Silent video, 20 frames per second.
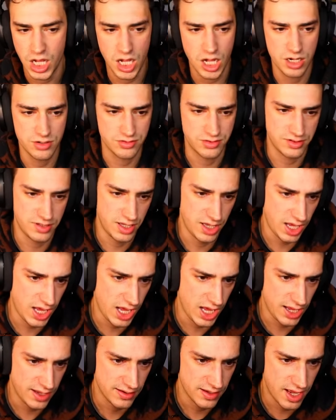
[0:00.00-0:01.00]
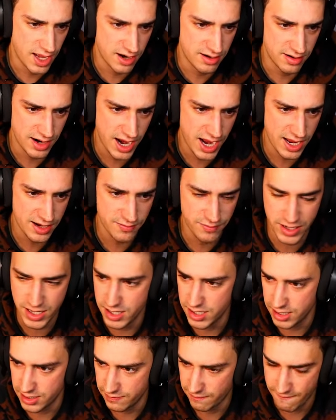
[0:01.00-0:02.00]
Okay, all right. We
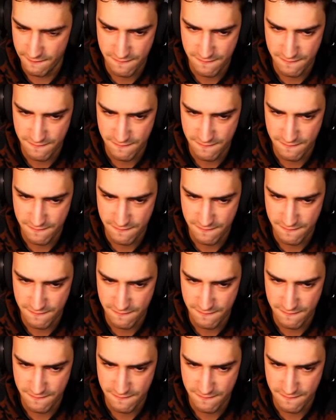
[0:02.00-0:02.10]
are